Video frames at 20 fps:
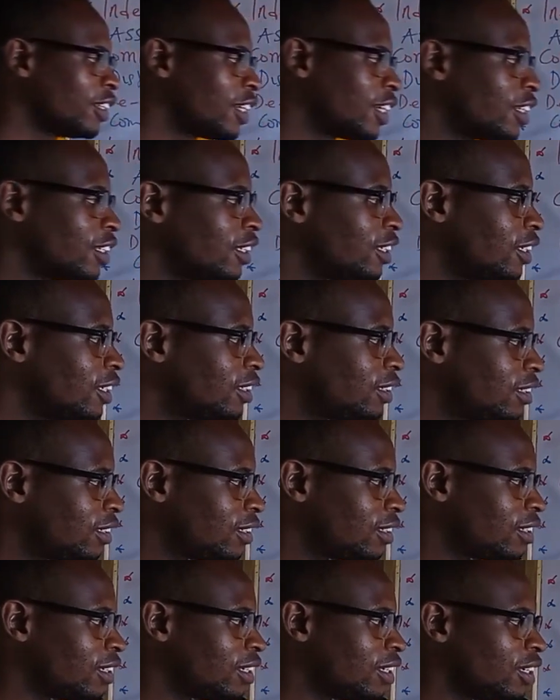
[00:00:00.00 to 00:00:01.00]
that
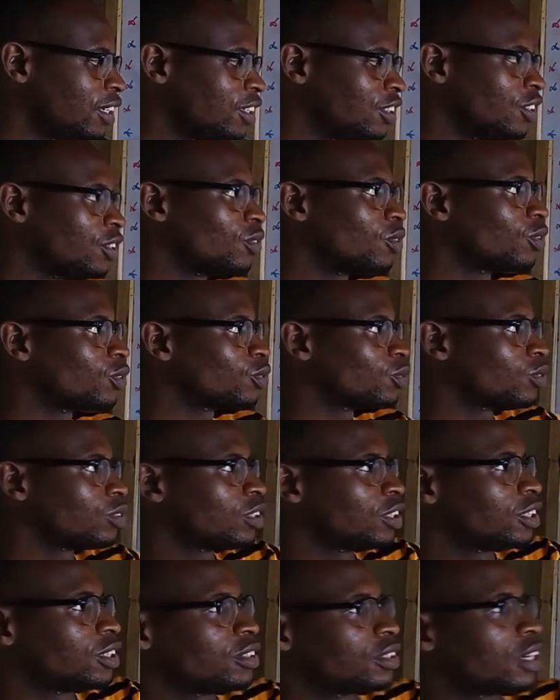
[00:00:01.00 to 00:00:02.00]
this is equals to
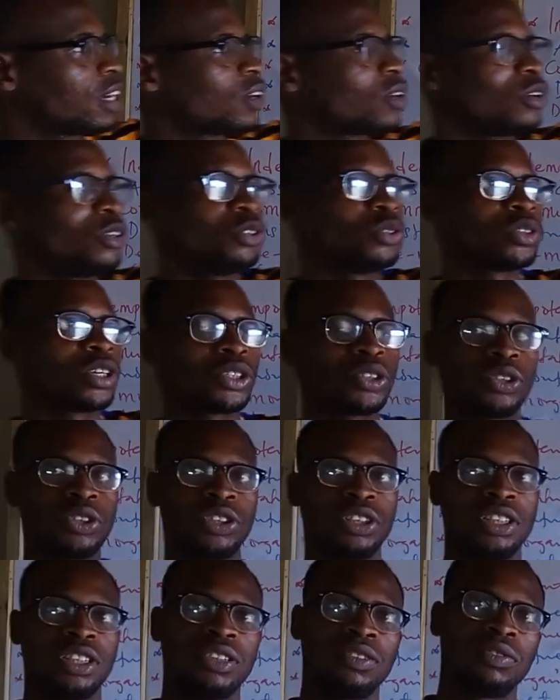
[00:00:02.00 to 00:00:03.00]
this according to
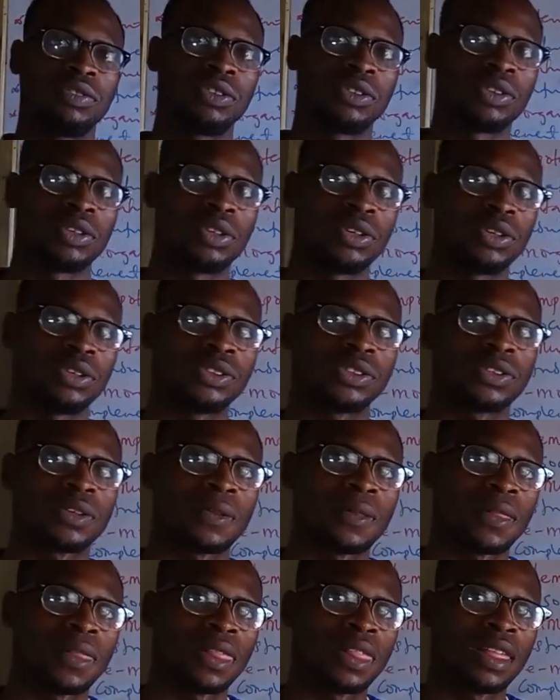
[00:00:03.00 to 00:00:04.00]
associative laws.
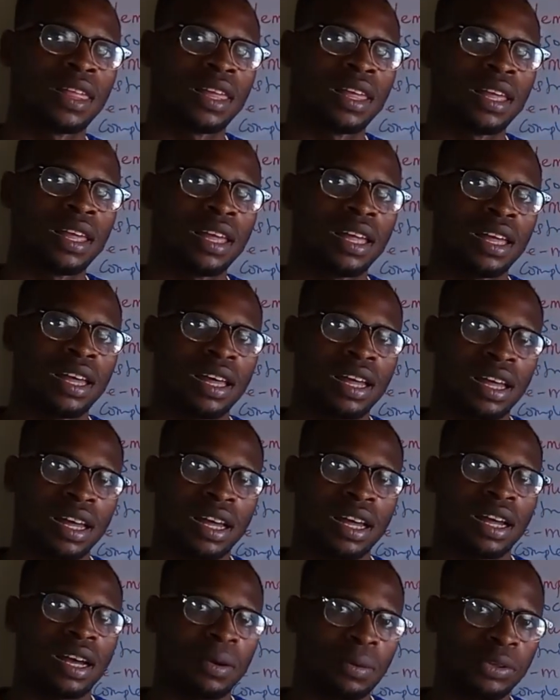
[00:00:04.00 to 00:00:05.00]

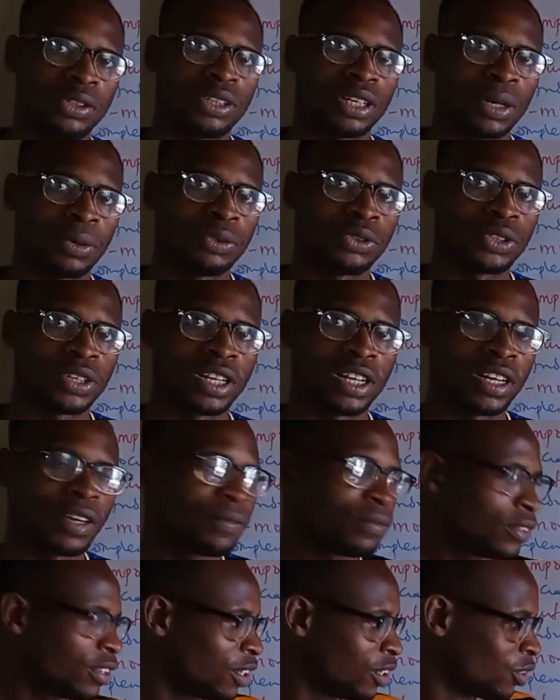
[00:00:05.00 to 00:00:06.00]
Are we together?
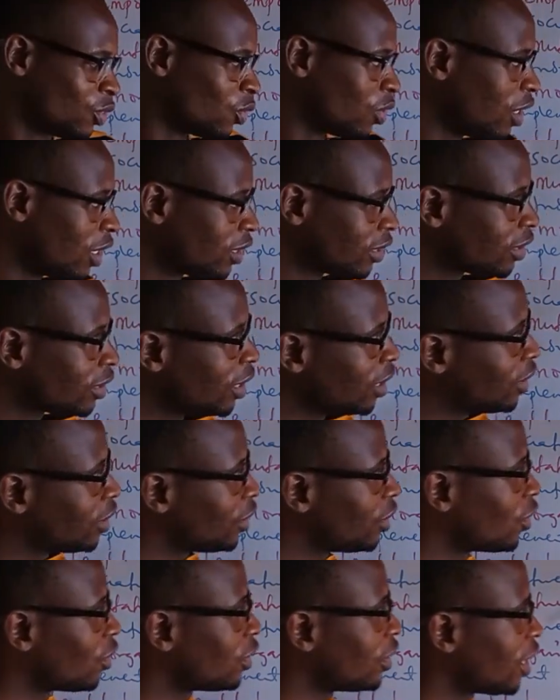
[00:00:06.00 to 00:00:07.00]
So let's take
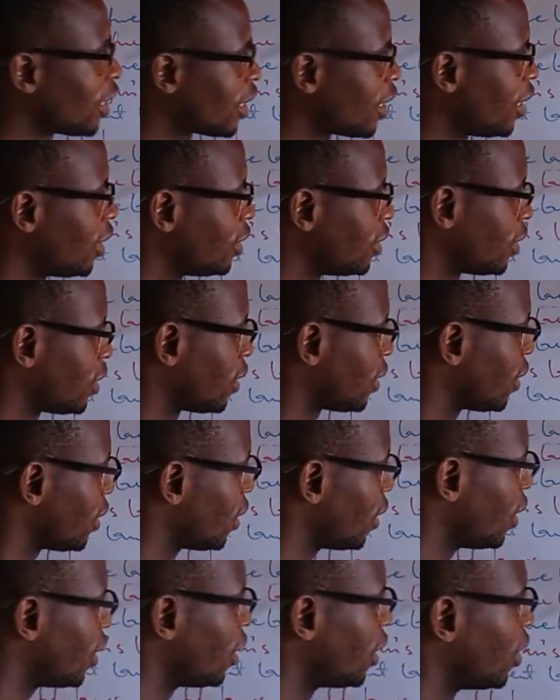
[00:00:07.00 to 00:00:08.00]
the other case
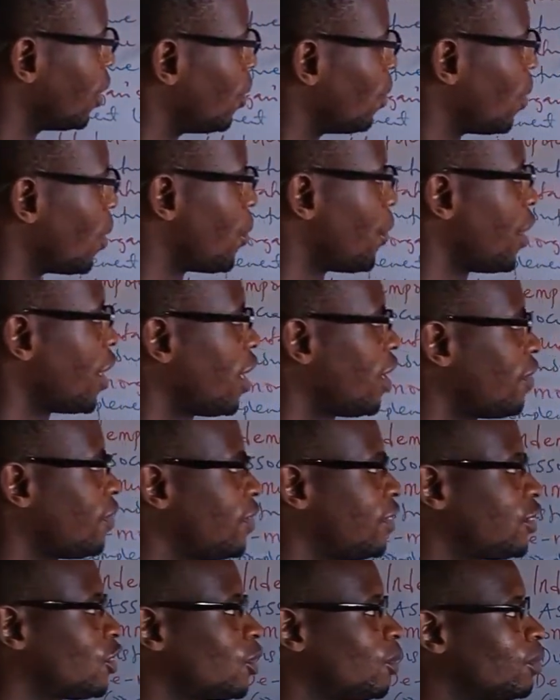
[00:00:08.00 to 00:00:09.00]
where we
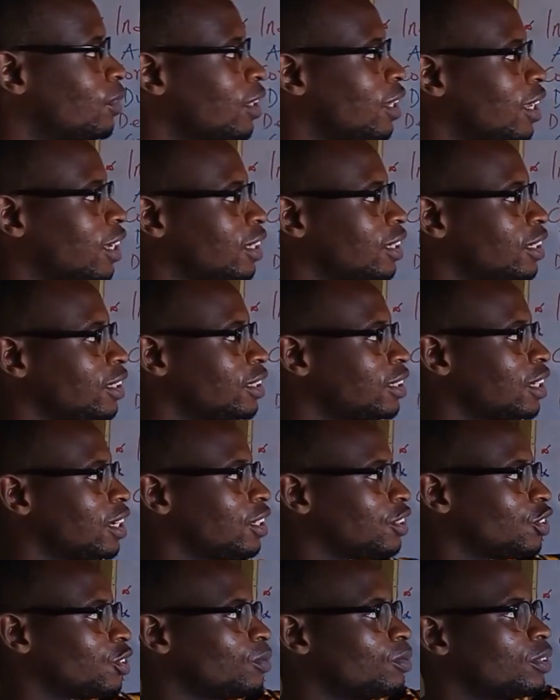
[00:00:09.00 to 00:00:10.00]
have something like this
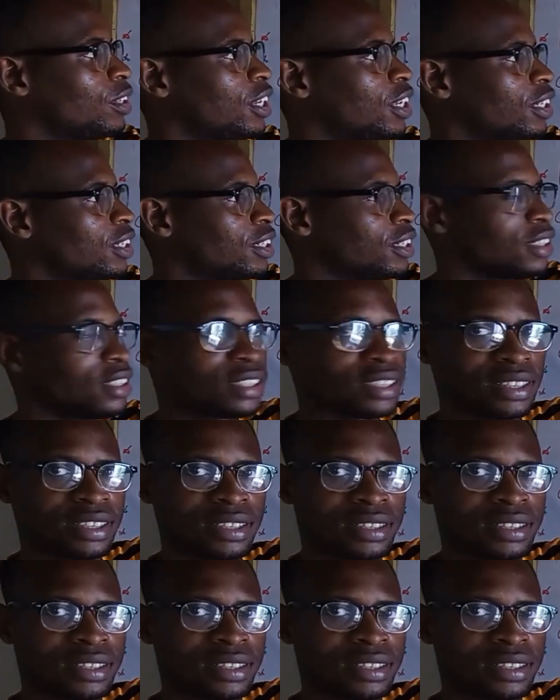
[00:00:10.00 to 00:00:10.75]
and something like this.